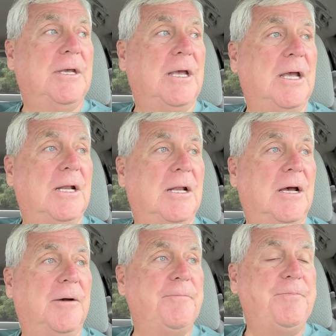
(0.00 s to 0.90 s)
And
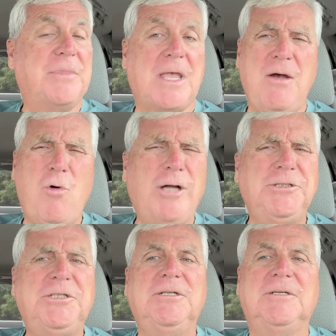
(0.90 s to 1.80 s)
I
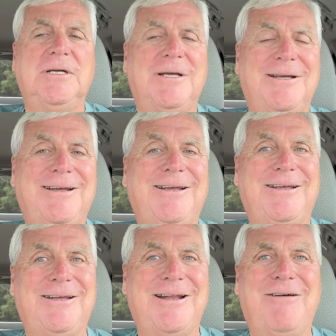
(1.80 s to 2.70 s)
watched it, and